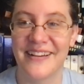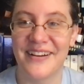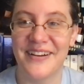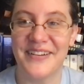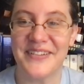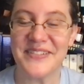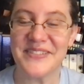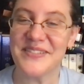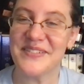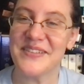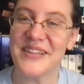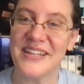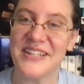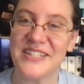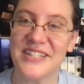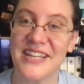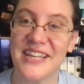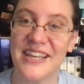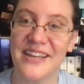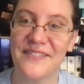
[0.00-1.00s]
Also, that
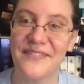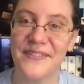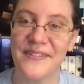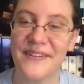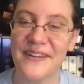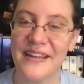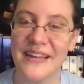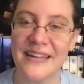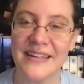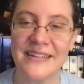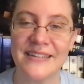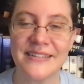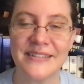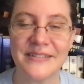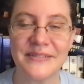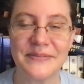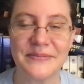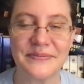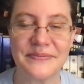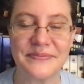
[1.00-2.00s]
she gave uh,
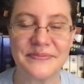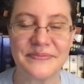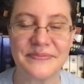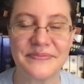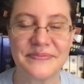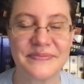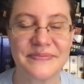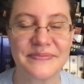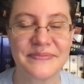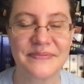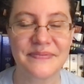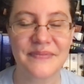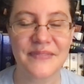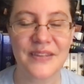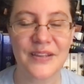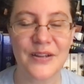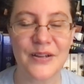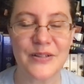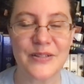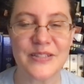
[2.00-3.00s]

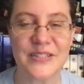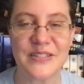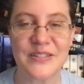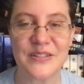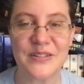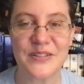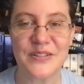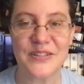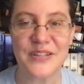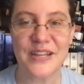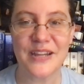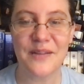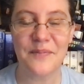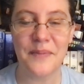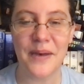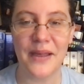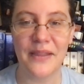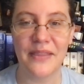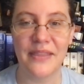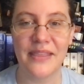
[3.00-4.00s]
her sister shit
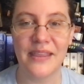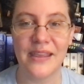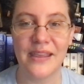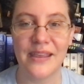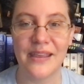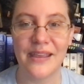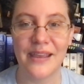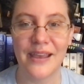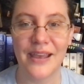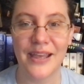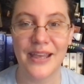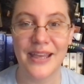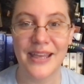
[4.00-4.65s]
about the